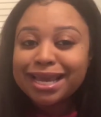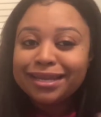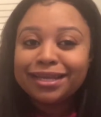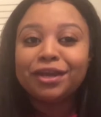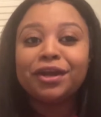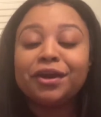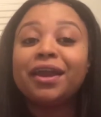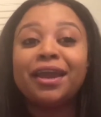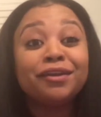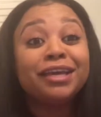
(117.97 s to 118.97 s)
and hear
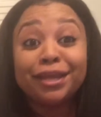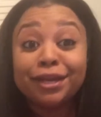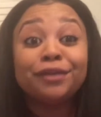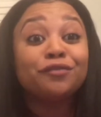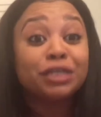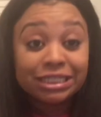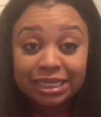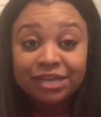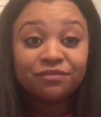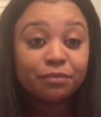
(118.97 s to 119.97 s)
and get and
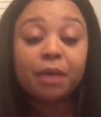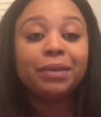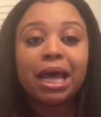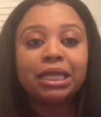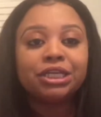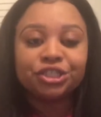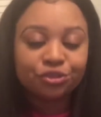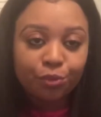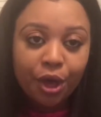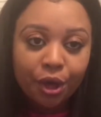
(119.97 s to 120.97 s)
receive mom knowledge
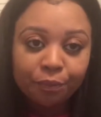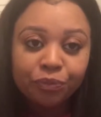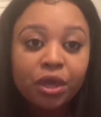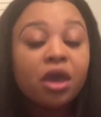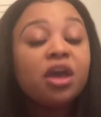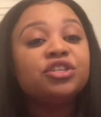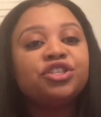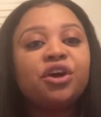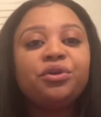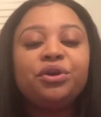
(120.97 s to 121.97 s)
as well.
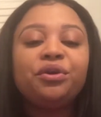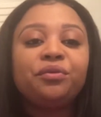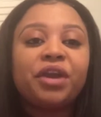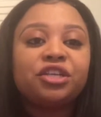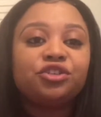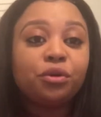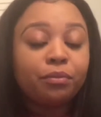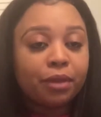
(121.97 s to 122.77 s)
So you can create your own